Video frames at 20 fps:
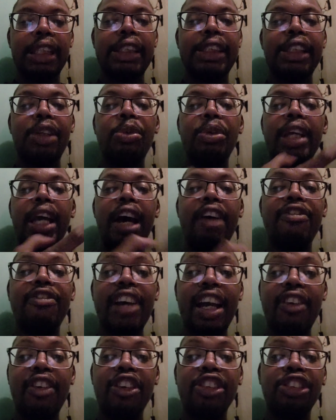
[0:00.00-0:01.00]
They say we have
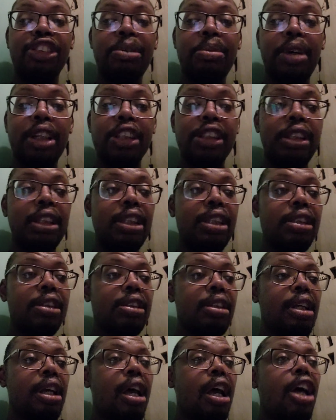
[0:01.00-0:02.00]
500
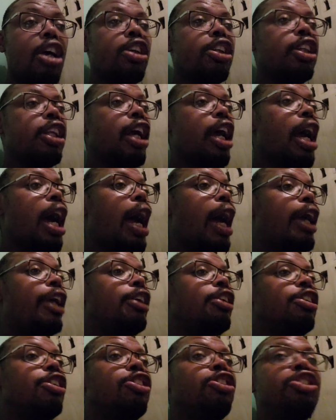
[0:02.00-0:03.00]
buses.
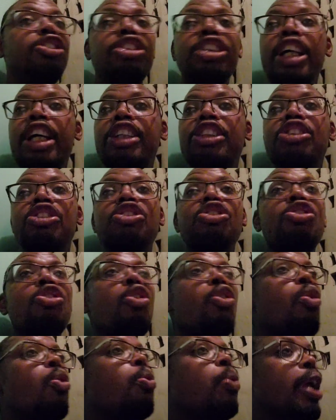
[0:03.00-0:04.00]
There's
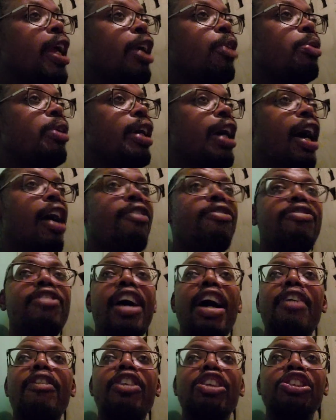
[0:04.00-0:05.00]
no way we have
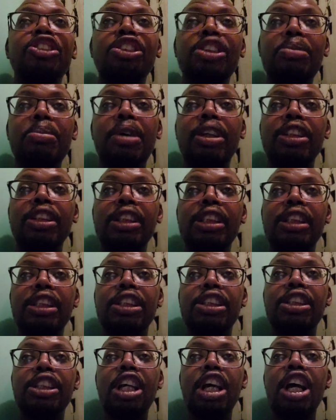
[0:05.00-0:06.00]
500
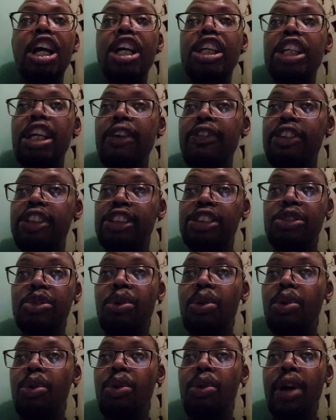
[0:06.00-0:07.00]
buses. You ever
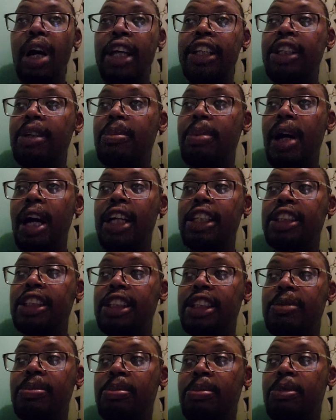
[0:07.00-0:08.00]
go and you pass
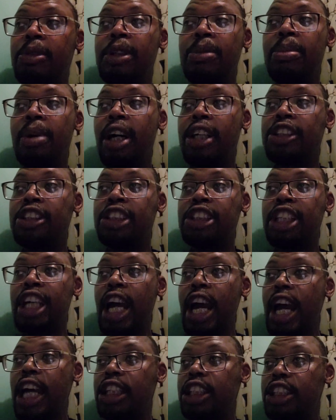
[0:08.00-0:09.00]
the bus
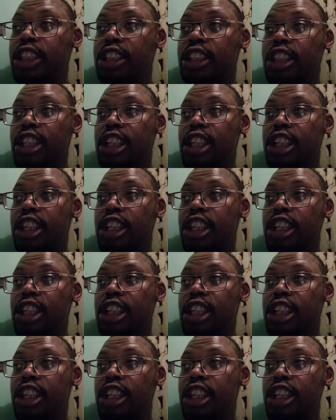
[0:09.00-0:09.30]
yard?